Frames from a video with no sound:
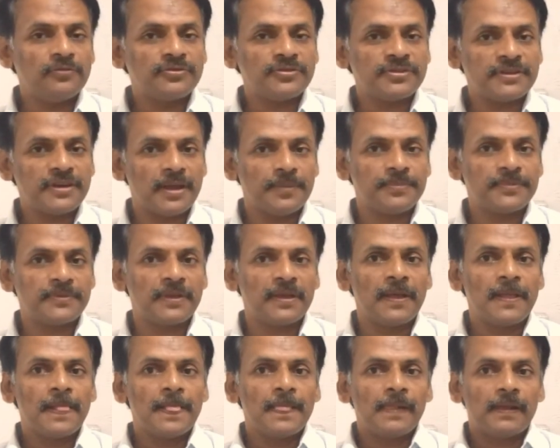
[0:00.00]
steps
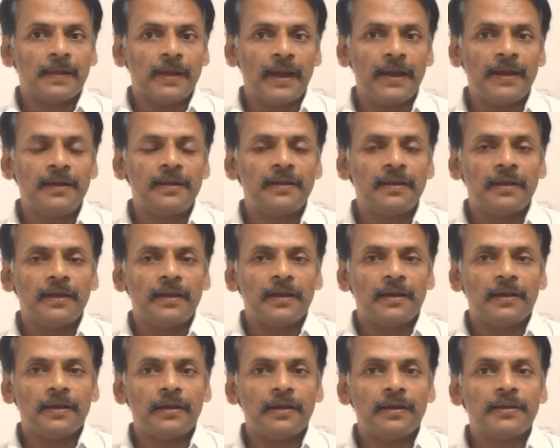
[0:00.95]
and
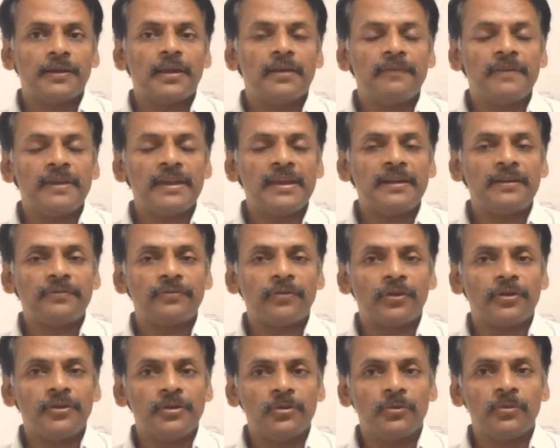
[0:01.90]
giving it
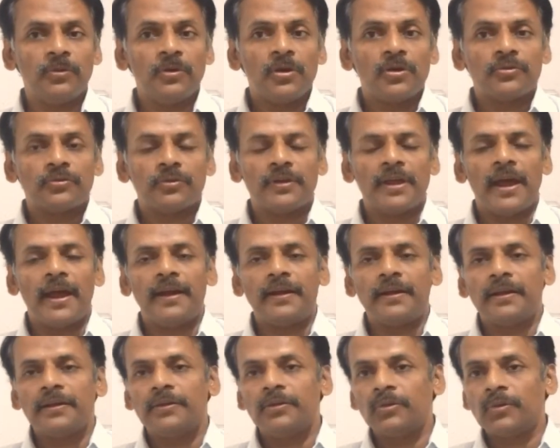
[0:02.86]
for you, so
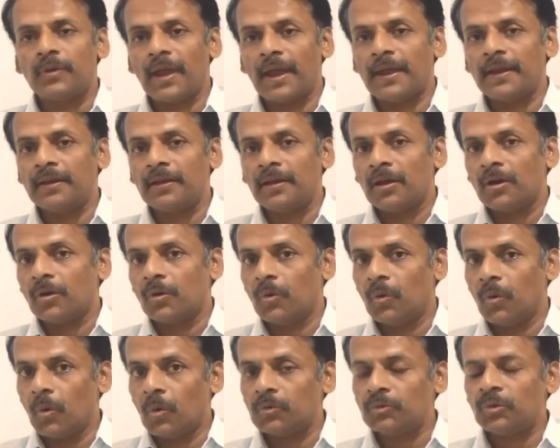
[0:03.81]
that you can
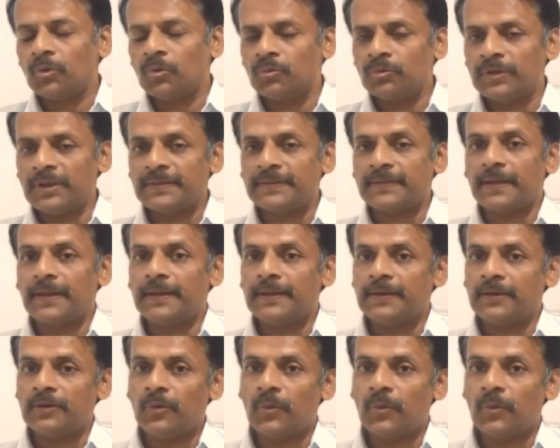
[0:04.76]
go through this in